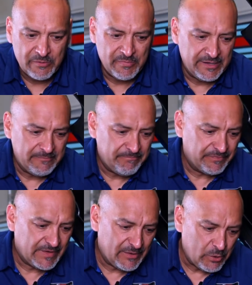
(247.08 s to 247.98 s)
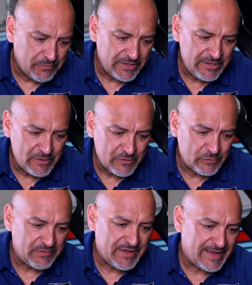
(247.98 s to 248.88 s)
but over the years,
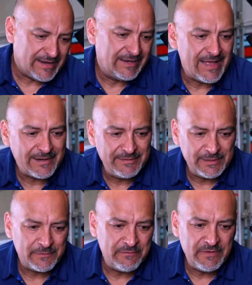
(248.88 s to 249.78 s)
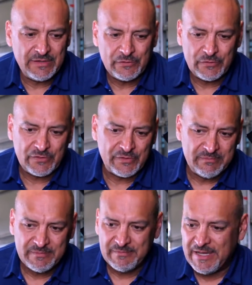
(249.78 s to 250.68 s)
we've had a lot of different vendors
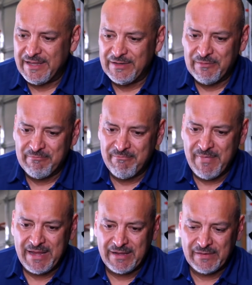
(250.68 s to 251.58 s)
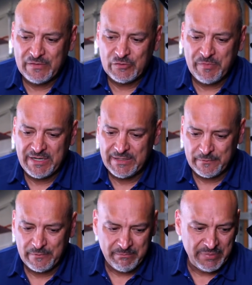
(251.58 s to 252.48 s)
make so many
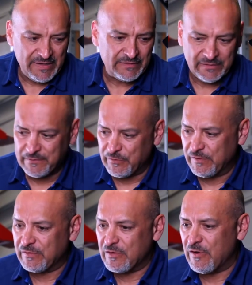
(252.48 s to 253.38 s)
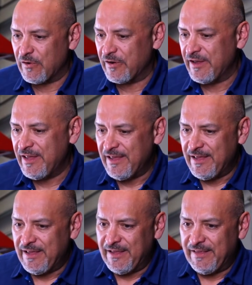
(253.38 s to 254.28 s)
different pieces for this car
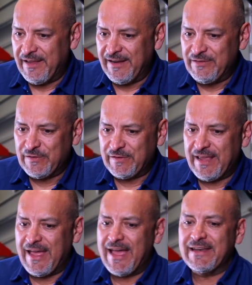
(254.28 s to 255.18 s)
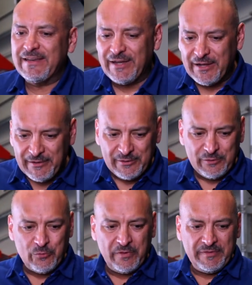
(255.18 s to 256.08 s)
that it just added
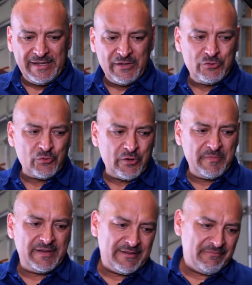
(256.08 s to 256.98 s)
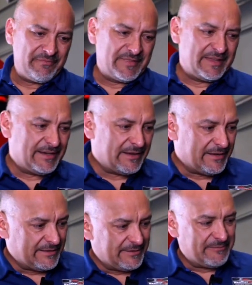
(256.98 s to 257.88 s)
to the enjoyment that
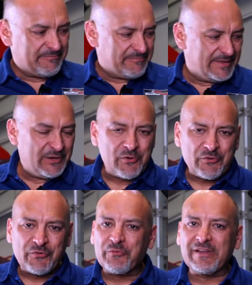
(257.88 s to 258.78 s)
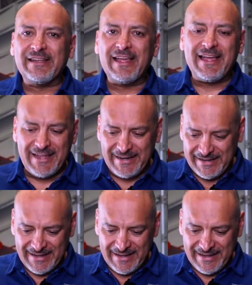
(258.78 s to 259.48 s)
the owners really had.